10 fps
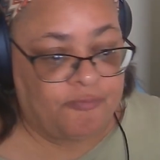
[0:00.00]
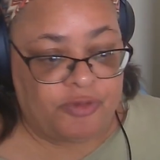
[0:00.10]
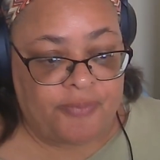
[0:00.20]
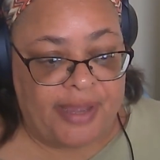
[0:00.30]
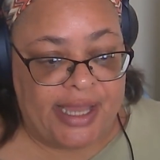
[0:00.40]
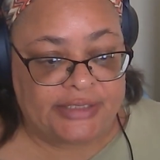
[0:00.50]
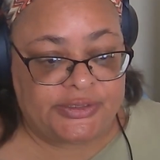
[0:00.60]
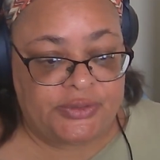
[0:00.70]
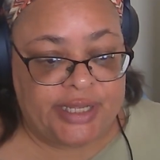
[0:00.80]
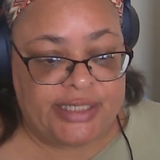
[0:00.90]
For the
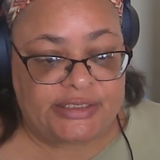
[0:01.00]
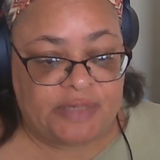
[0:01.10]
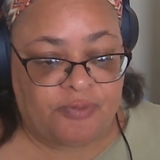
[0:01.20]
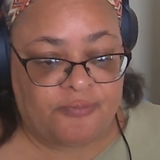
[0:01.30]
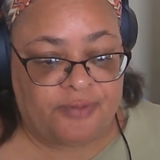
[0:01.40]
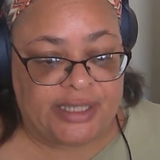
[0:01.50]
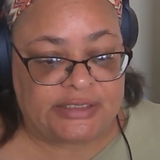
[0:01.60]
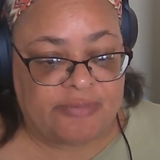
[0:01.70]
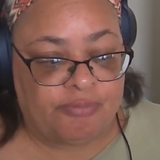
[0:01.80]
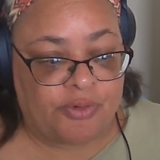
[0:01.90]
past two days, several
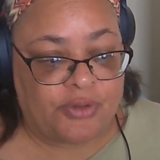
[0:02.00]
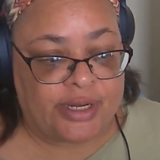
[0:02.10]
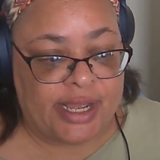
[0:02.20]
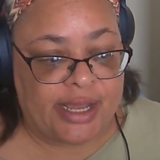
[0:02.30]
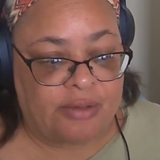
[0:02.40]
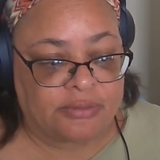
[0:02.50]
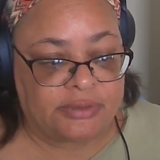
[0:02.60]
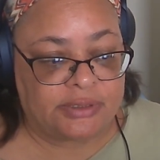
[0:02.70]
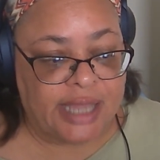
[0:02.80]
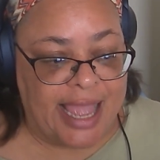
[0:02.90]
fights have broken
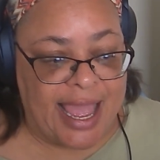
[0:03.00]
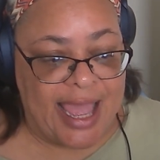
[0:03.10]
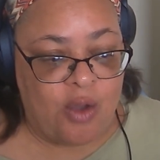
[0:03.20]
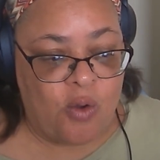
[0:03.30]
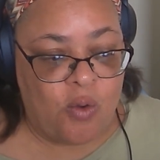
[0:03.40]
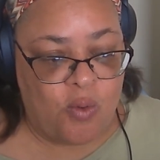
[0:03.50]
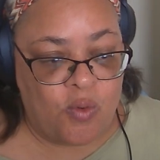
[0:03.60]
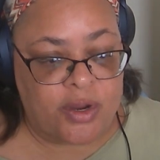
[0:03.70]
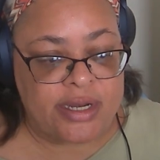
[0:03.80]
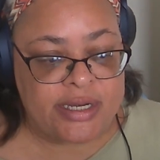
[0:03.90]
out at
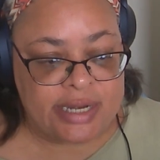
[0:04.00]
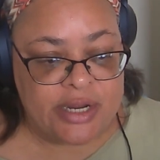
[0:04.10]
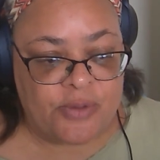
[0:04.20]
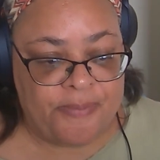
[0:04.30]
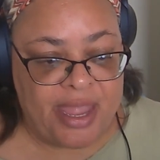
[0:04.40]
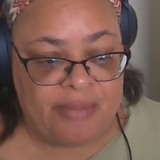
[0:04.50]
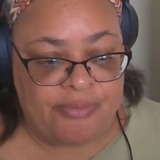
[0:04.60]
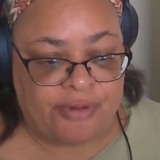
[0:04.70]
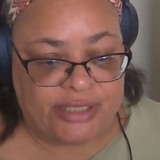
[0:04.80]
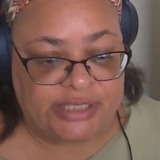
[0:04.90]
or near
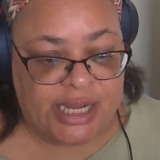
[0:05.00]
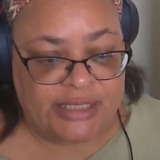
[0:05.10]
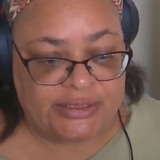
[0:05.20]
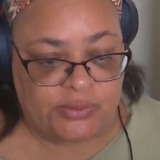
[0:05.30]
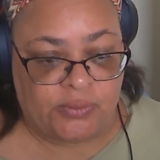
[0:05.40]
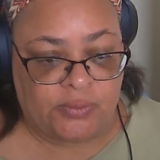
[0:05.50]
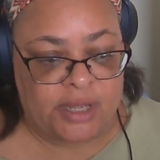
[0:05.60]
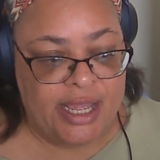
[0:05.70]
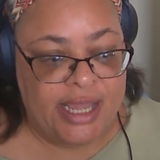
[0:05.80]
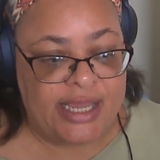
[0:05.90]
Paint Branch High School
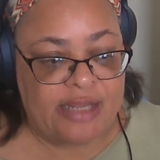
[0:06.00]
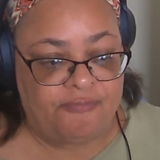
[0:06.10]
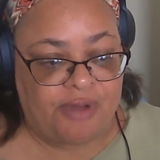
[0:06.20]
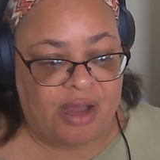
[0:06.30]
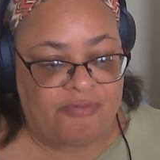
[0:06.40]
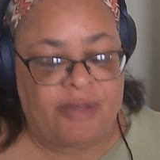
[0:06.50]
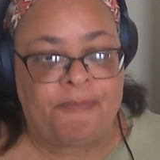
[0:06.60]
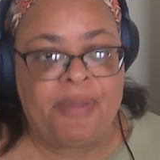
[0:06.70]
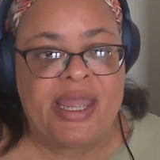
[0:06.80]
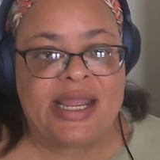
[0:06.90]

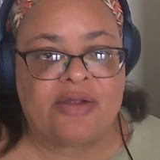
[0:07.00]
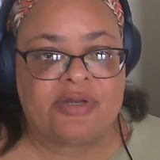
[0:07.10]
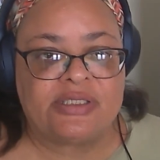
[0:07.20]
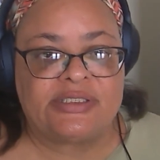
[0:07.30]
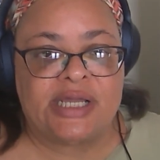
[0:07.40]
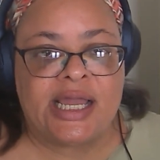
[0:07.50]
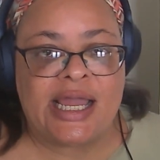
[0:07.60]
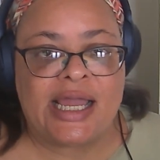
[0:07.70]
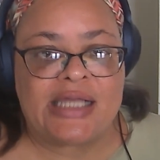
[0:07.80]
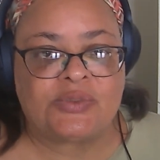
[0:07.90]
involving parents
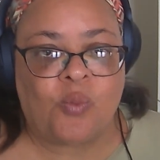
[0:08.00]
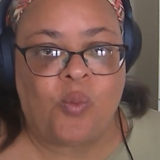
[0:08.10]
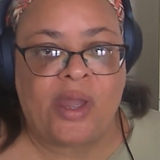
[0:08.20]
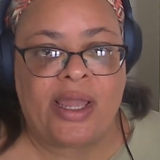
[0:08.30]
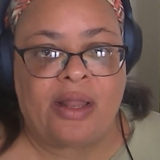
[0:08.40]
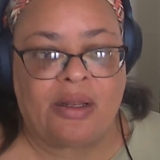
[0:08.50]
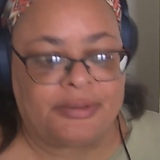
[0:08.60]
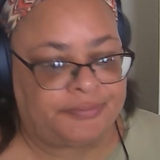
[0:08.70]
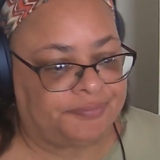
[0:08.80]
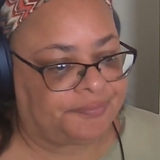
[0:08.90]
as
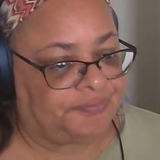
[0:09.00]
well.